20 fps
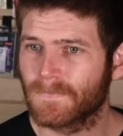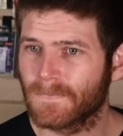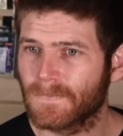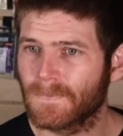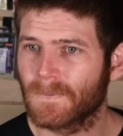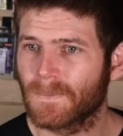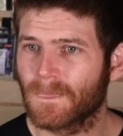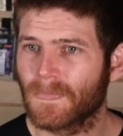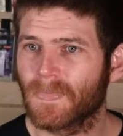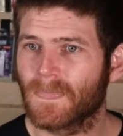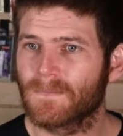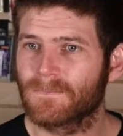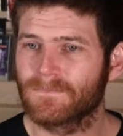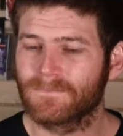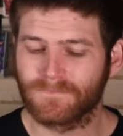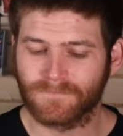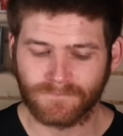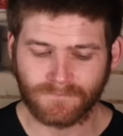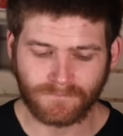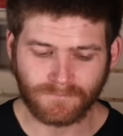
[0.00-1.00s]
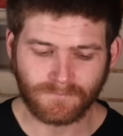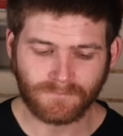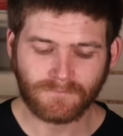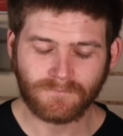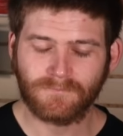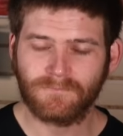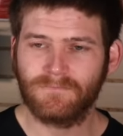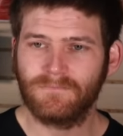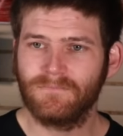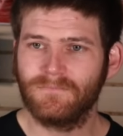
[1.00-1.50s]

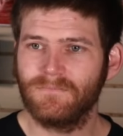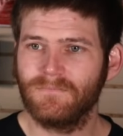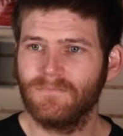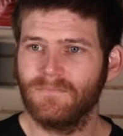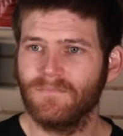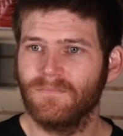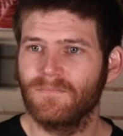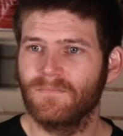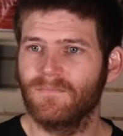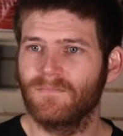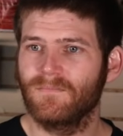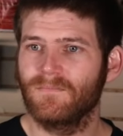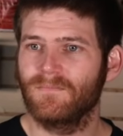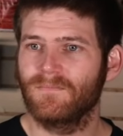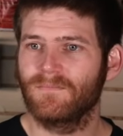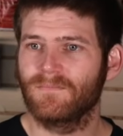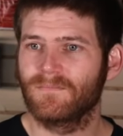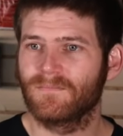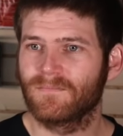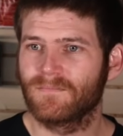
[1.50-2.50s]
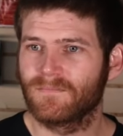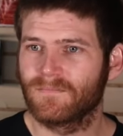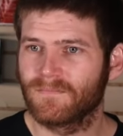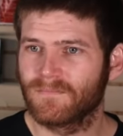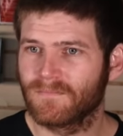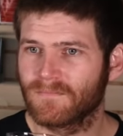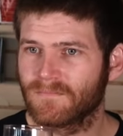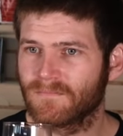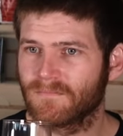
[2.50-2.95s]
No words are spoken by the person on screen.